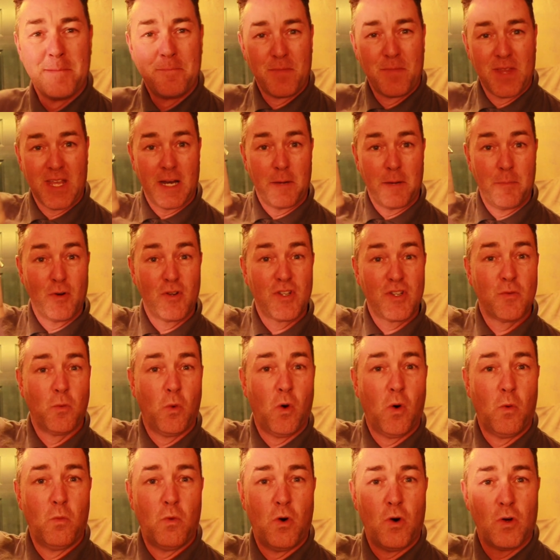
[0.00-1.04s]
get a bucket of
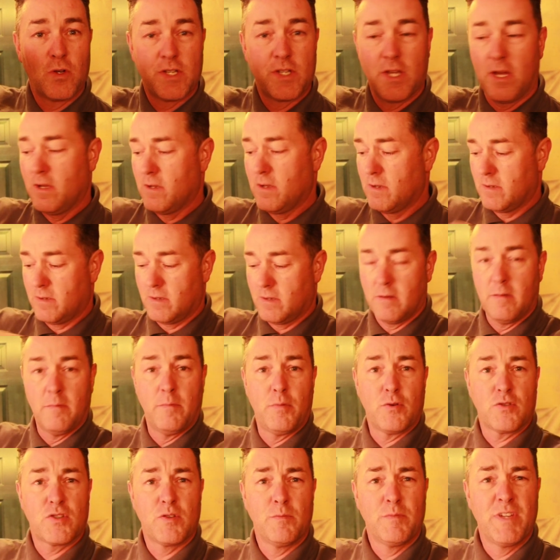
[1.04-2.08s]
warm water,
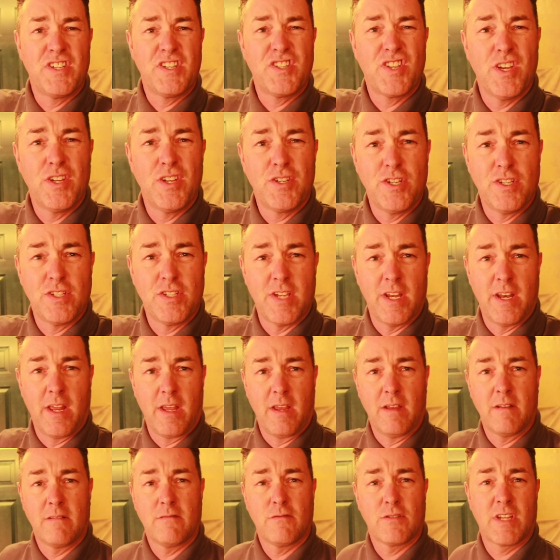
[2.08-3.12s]
put some detergent in it,
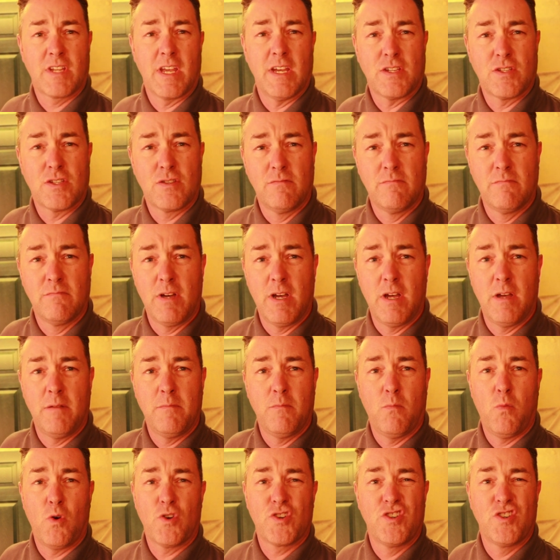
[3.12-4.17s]
let's get some
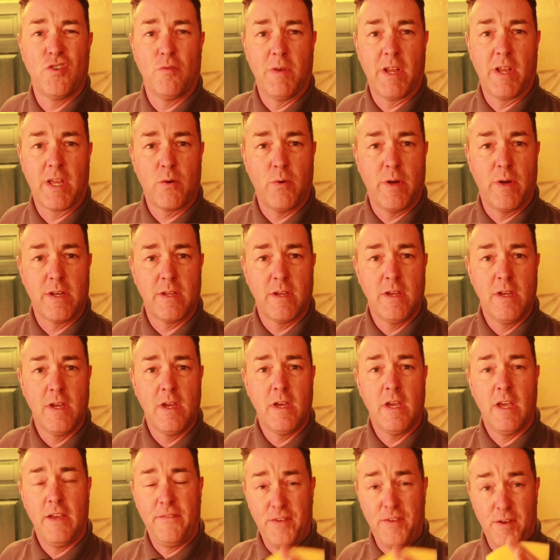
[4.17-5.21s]
um, washing up liquid.
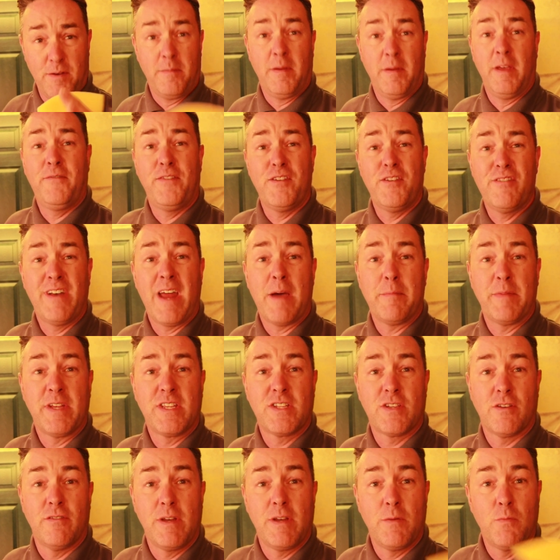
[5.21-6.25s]
If you're, if you're an
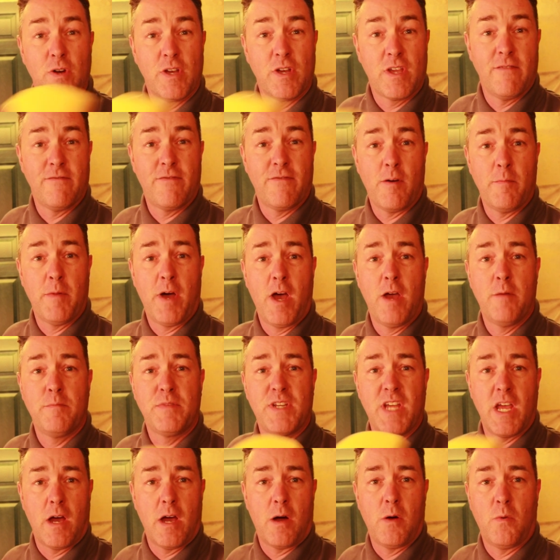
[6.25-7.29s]
amateur and you're working from home,
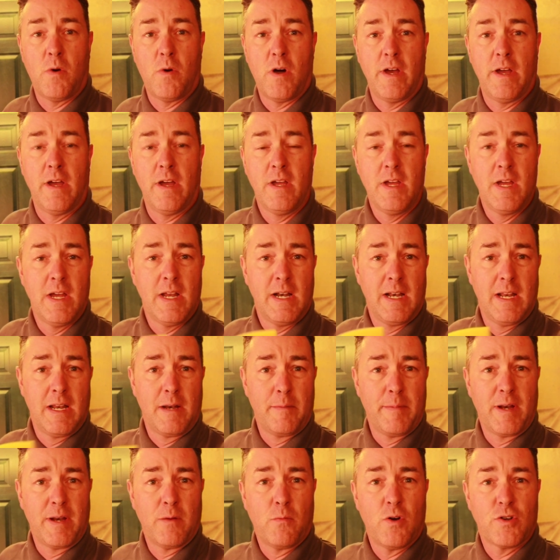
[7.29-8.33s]
D I Y, a little
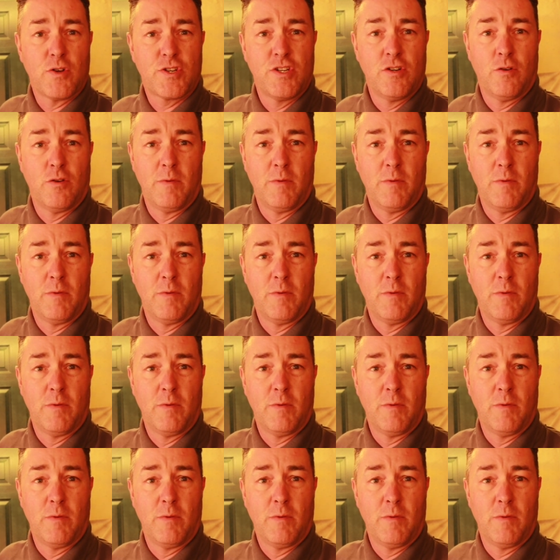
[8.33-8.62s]
bit of washing up